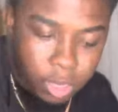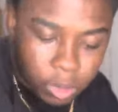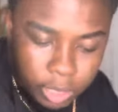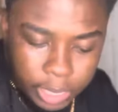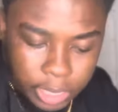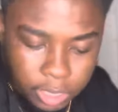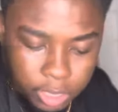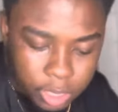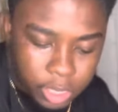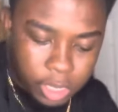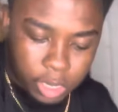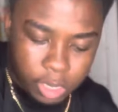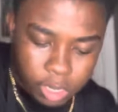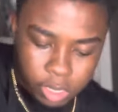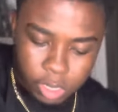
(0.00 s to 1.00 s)
don't let it sit.
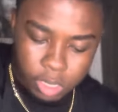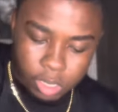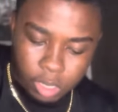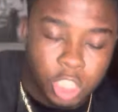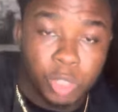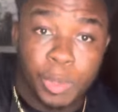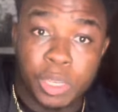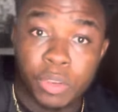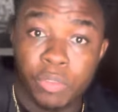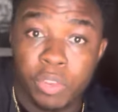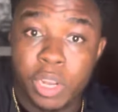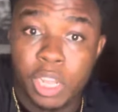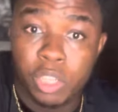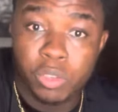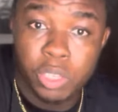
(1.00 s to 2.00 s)
Especially if you're
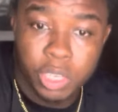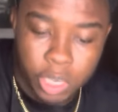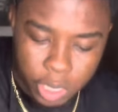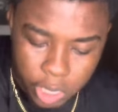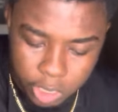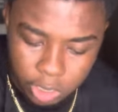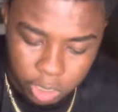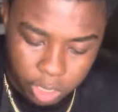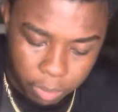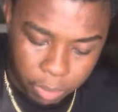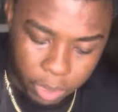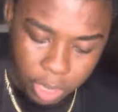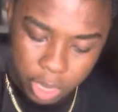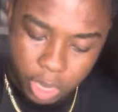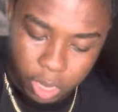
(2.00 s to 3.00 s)
not using a non-stick pan.